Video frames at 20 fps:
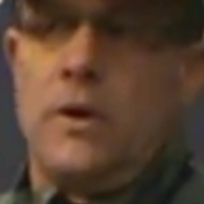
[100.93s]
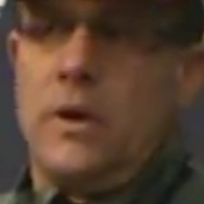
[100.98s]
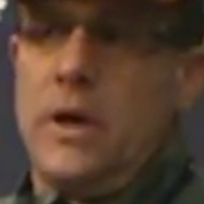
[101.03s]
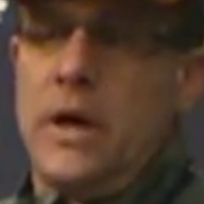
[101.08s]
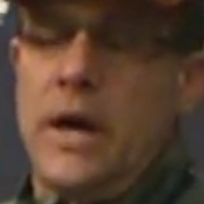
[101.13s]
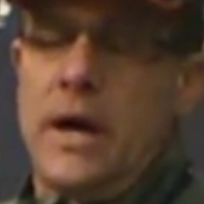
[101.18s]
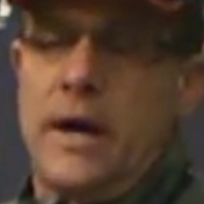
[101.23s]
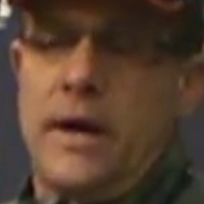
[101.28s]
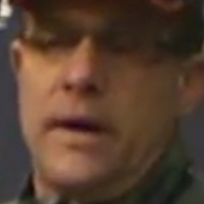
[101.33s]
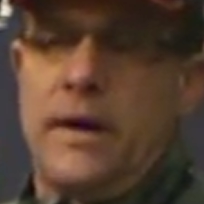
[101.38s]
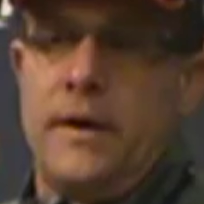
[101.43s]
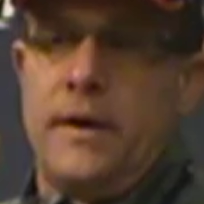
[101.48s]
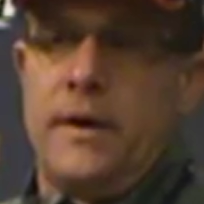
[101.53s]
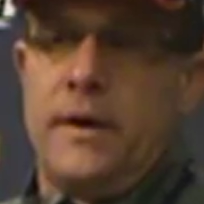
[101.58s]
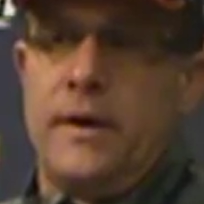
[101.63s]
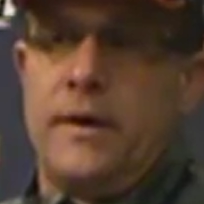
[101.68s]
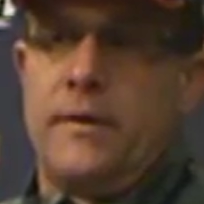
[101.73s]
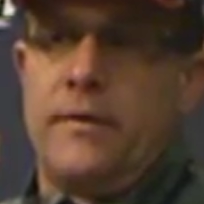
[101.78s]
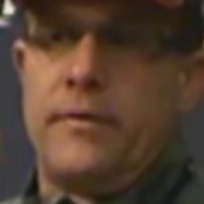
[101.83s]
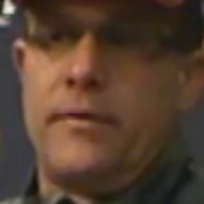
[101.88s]

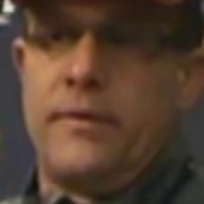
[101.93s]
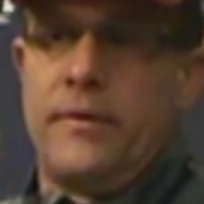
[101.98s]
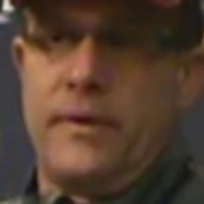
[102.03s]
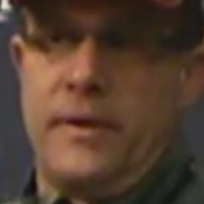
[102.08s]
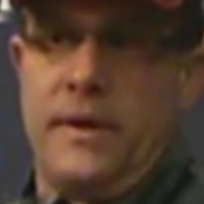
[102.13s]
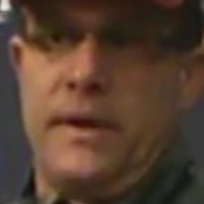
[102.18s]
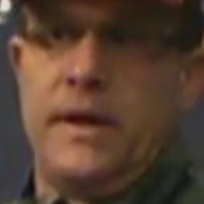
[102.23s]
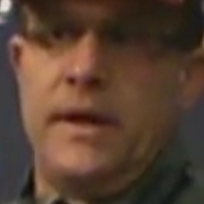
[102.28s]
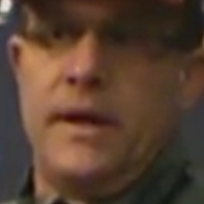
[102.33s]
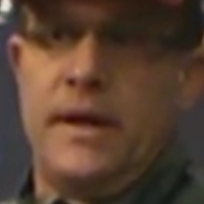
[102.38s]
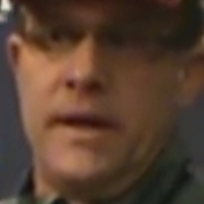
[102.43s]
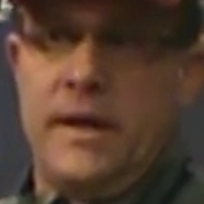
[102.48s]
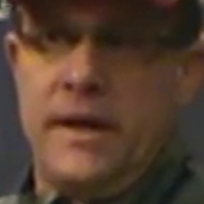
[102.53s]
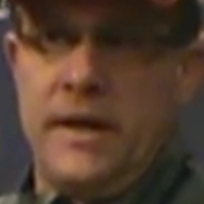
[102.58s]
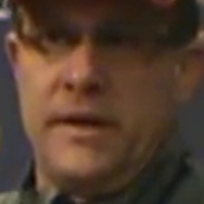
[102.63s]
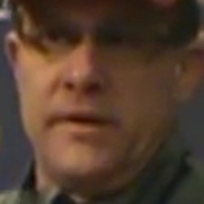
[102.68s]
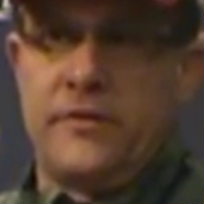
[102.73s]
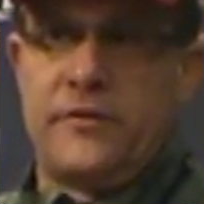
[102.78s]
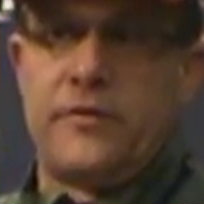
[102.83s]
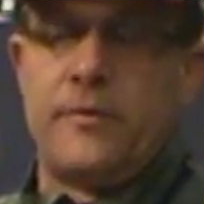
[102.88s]
Yeah, it
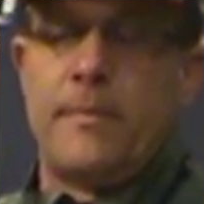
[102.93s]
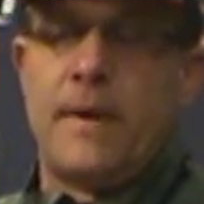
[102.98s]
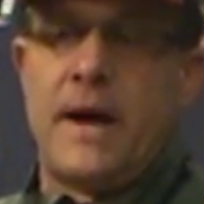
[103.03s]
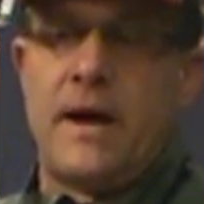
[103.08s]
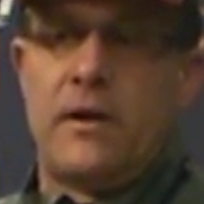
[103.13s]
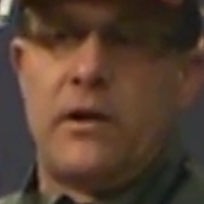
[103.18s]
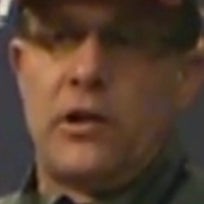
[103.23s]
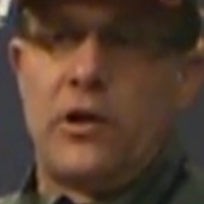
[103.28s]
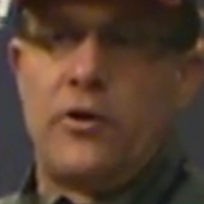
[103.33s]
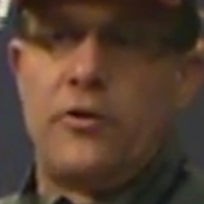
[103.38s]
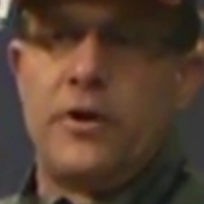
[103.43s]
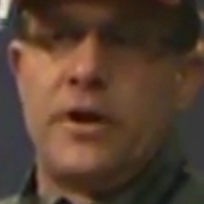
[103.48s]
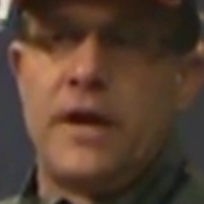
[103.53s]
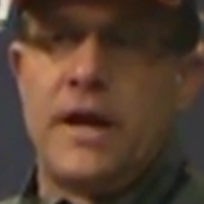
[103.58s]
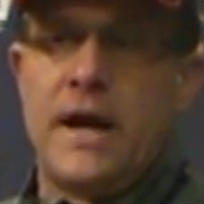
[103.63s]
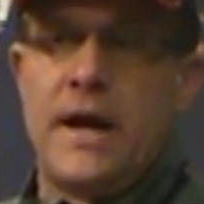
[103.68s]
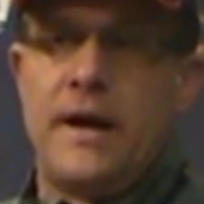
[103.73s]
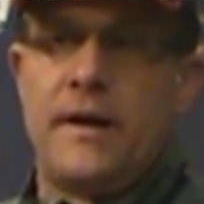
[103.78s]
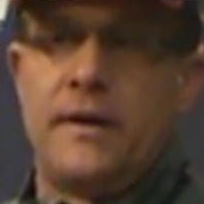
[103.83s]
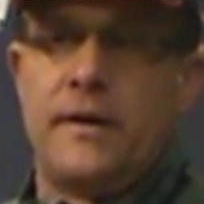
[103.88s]
is about
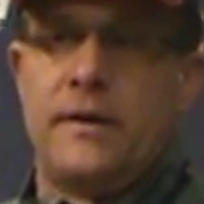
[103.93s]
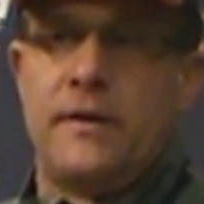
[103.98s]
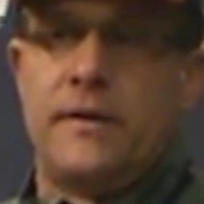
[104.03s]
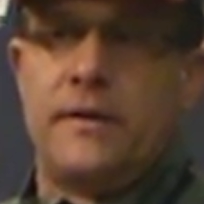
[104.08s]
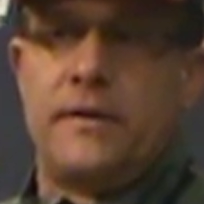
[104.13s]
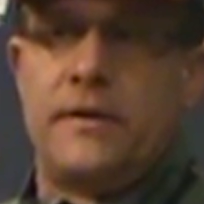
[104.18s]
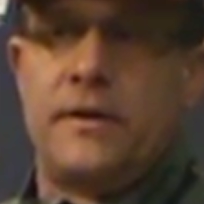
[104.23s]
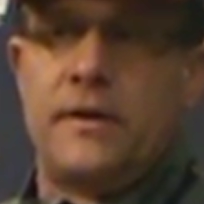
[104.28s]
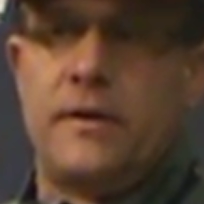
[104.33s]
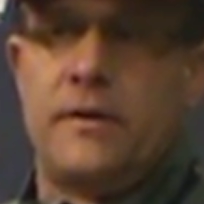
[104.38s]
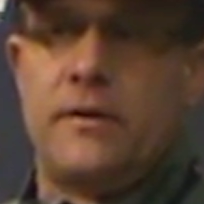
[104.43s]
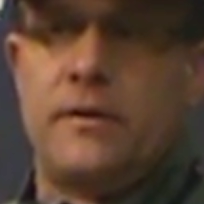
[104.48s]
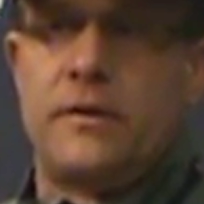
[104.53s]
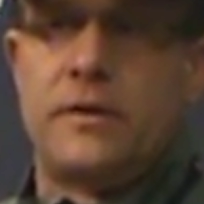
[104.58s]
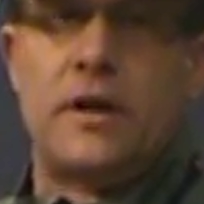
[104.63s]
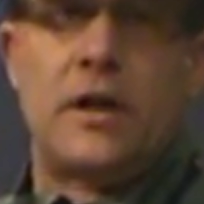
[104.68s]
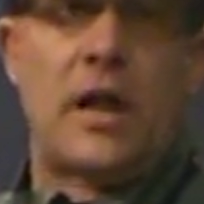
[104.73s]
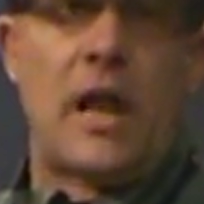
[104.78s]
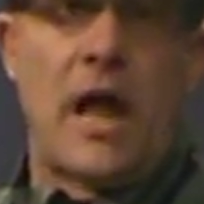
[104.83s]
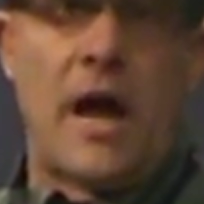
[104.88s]
learning how
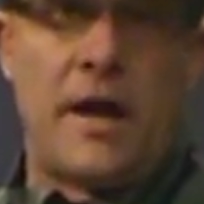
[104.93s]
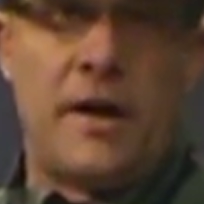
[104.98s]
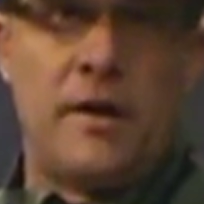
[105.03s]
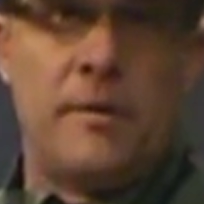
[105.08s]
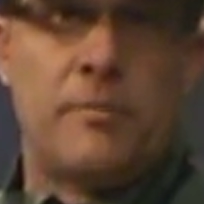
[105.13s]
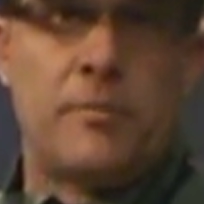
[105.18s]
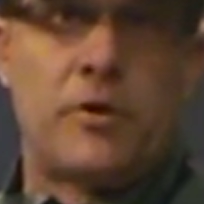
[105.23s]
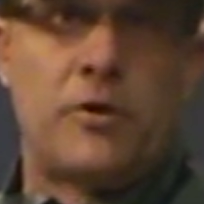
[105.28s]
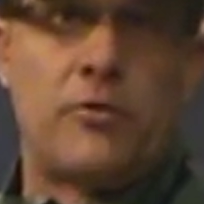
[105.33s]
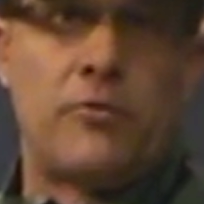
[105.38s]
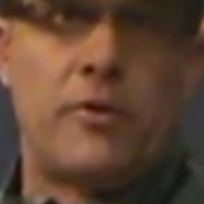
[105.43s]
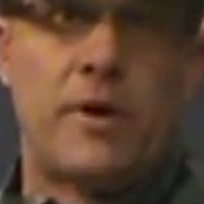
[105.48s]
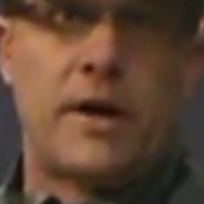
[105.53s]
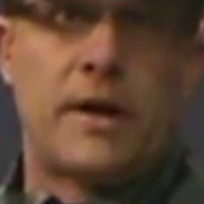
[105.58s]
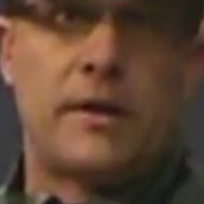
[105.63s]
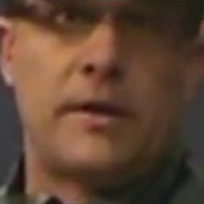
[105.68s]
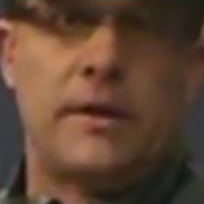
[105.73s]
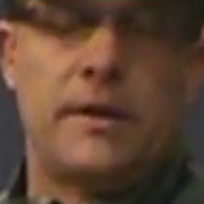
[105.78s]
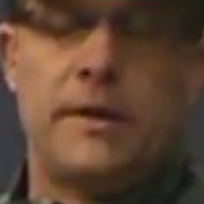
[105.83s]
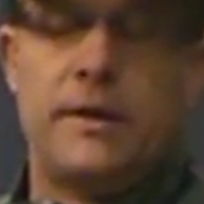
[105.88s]
to line up
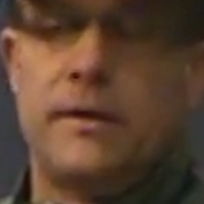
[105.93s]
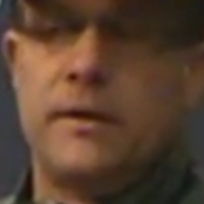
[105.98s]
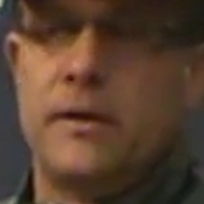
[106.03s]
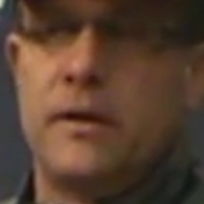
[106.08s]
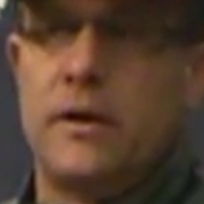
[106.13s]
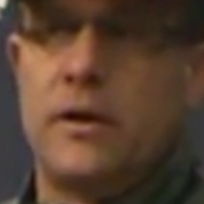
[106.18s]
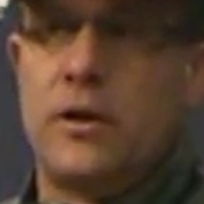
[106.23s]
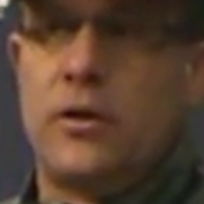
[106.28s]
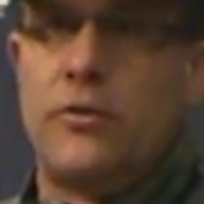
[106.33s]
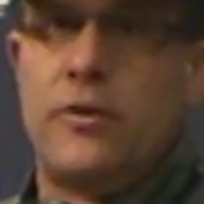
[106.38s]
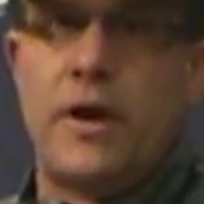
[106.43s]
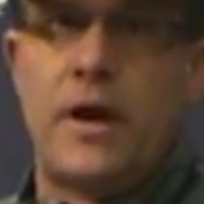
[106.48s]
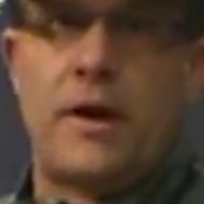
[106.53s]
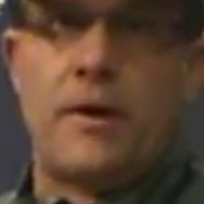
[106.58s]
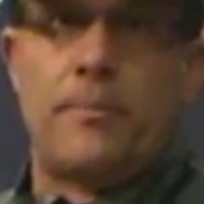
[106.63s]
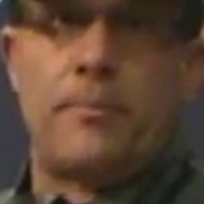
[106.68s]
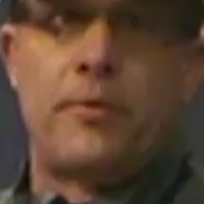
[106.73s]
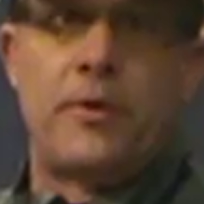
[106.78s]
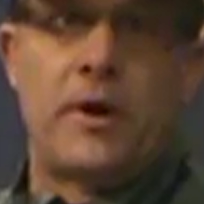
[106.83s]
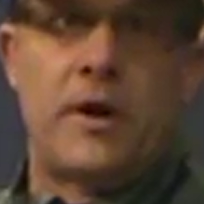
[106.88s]
correctly, learn how
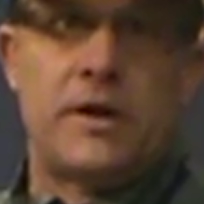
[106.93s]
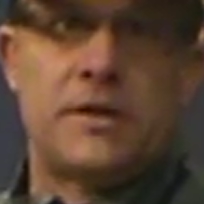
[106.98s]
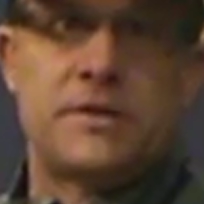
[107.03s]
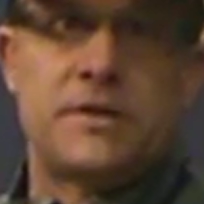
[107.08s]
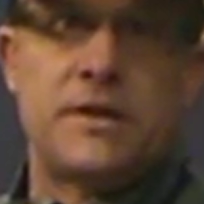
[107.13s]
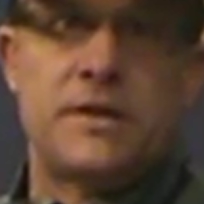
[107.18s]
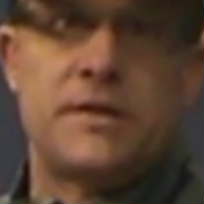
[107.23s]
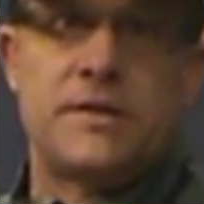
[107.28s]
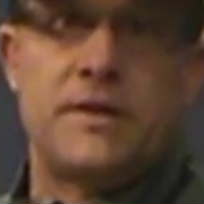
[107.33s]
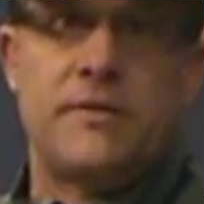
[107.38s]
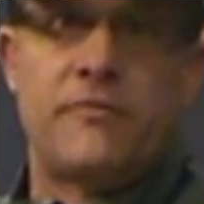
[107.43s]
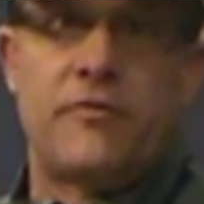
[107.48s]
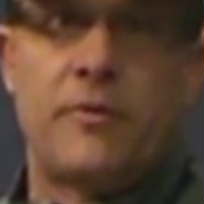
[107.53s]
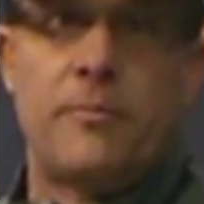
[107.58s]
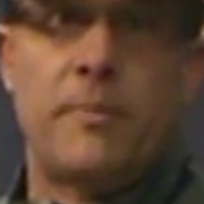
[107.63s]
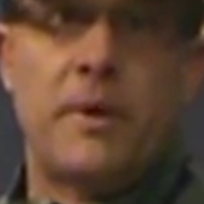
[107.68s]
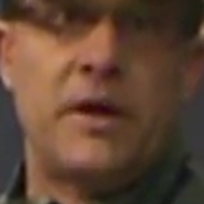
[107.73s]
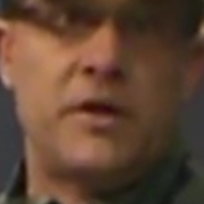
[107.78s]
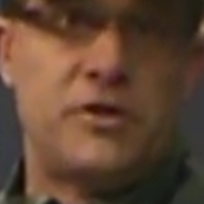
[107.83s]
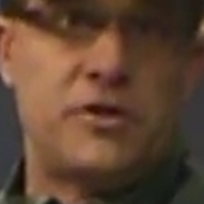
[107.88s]
to process
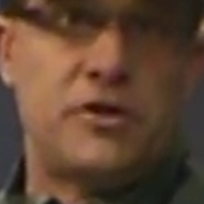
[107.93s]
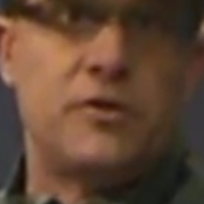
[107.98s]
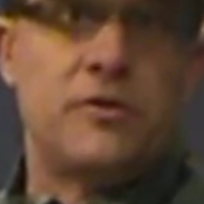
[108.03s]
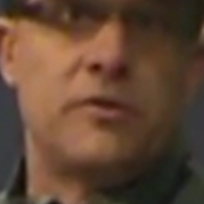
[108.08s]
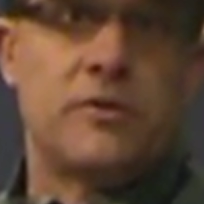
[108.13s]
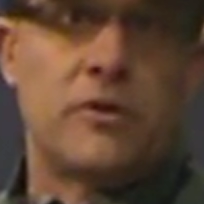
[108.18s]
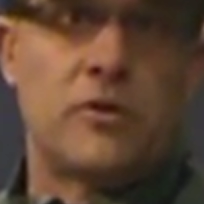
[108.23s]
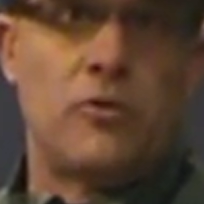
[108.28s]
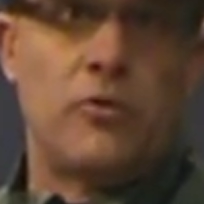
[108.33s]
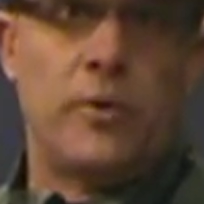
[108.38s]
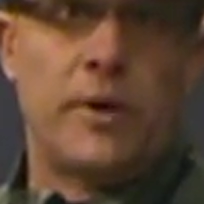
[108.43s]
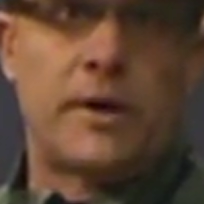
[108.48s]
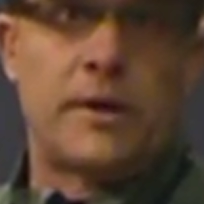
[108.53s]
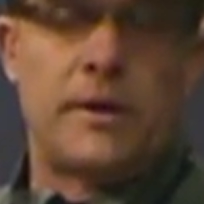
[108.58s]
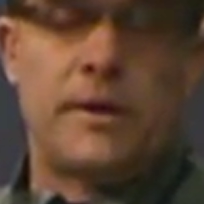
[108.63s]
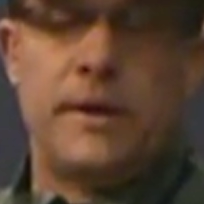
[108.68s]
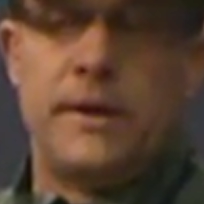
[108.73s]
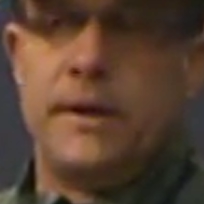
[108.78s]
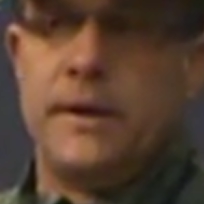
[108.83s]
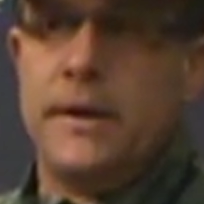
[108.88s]
information
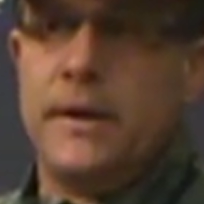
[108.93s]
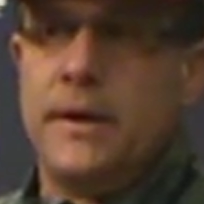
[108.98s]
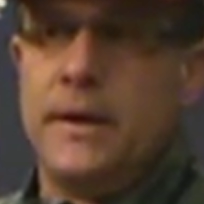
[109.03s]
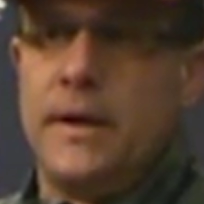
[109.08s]
quickly,